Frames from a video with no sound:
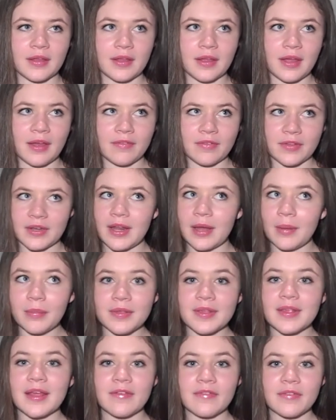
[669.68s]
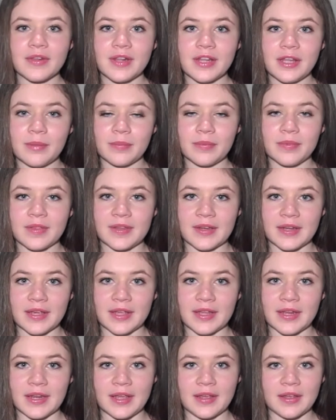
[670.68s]
have a number 7 lipstick
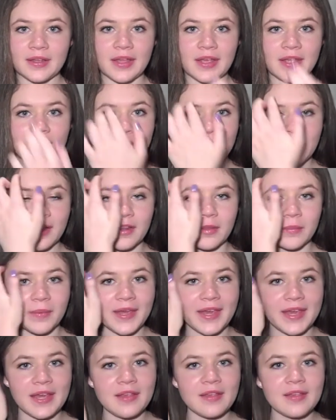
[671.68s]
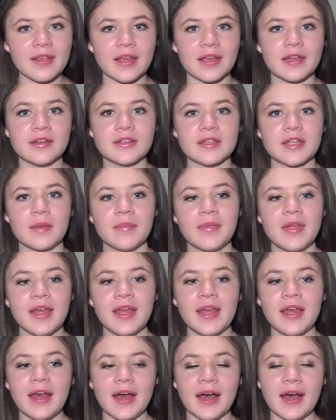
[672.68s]
in it in the colour Peace, and
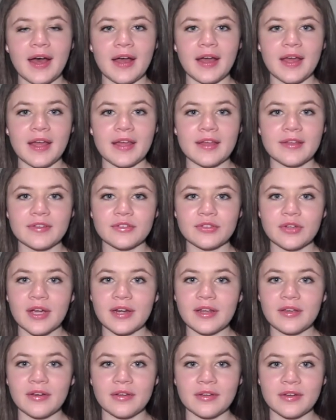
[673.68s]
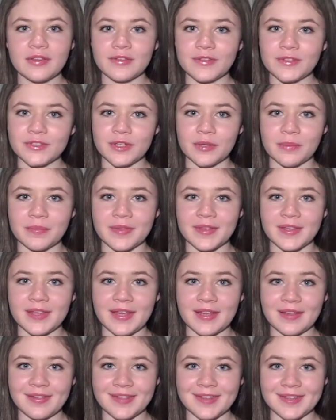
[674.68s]
I tried it on in the shops
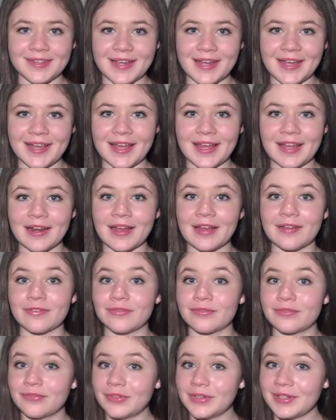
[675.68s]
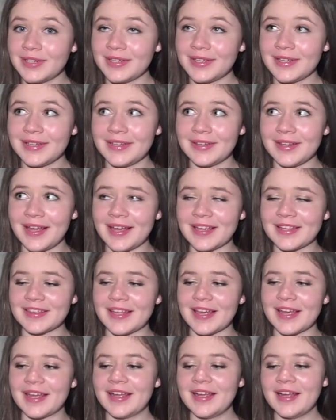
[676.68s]
yesterday, and I really like
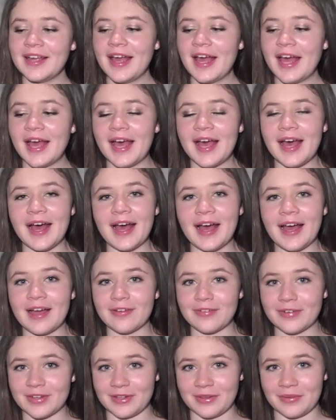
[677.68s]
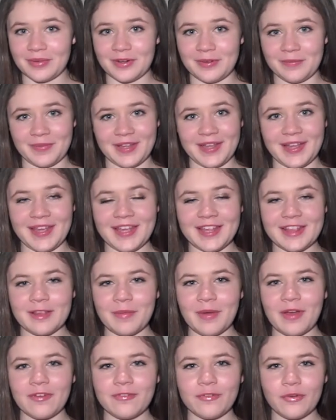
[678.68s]
that. I really want to buy it. It's
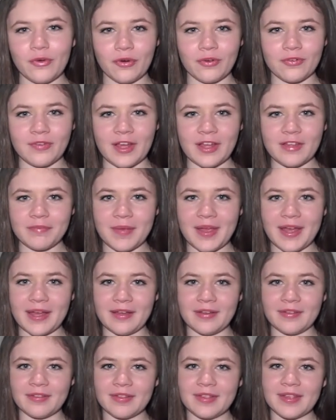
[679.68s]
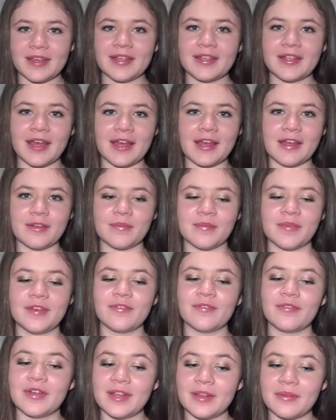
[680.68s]
about £4 or £5.
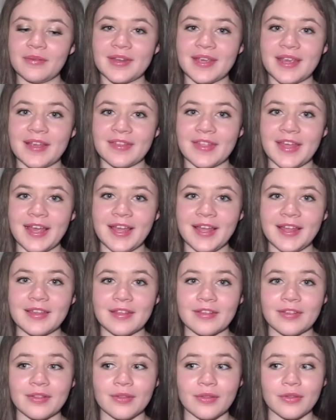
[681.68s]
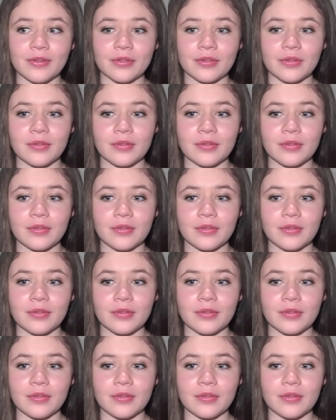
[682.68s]
Really want to get that. It looks